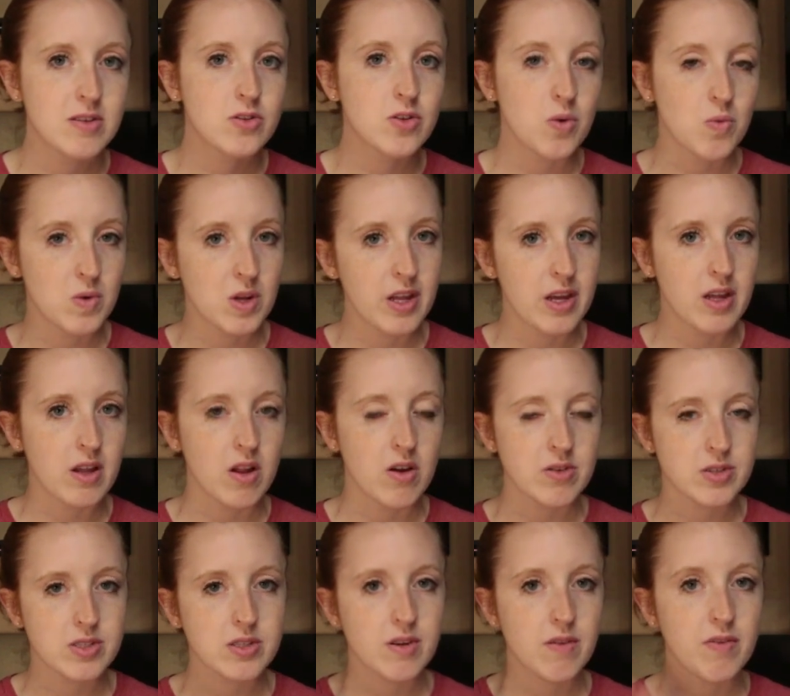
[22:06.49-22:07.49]
So really
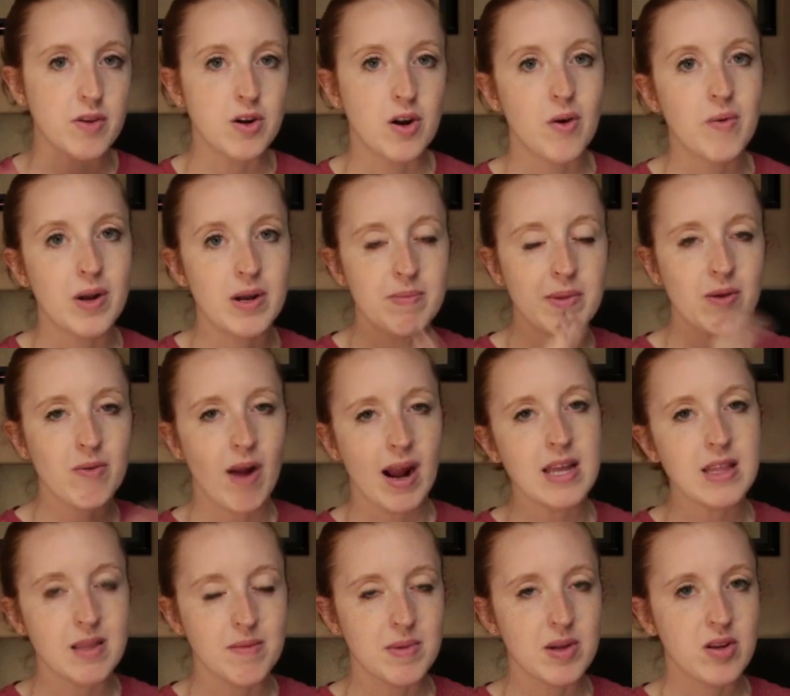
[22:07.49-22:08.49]
close. If you don't want to be
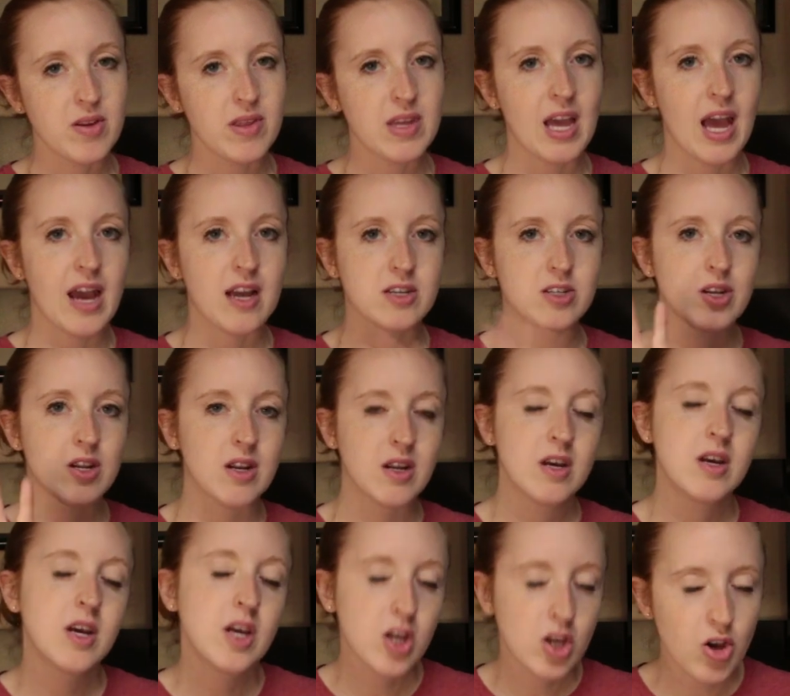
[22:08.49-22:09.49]
right in the middle of the action,
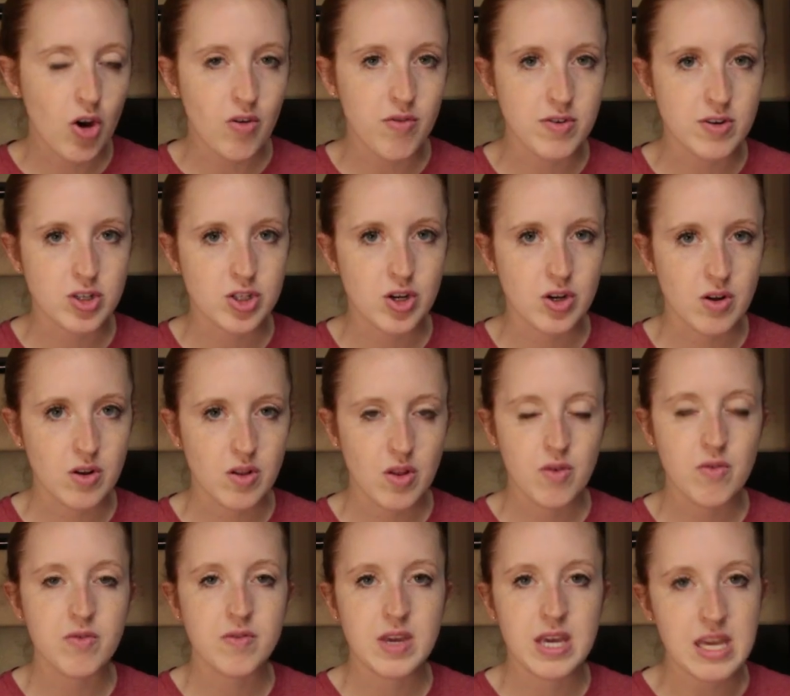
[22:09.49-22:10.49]
go for
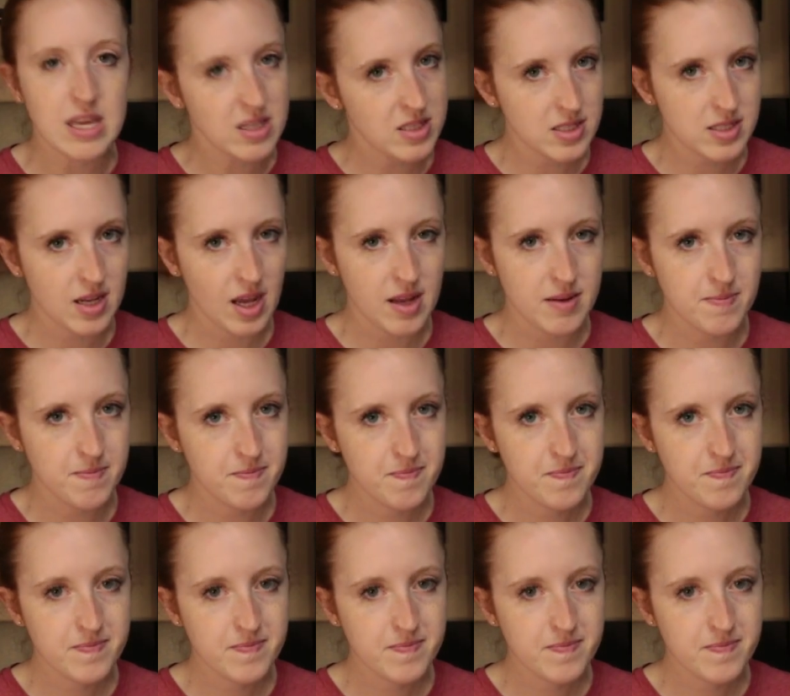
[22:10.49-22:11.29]
Sugarloaf Key instead.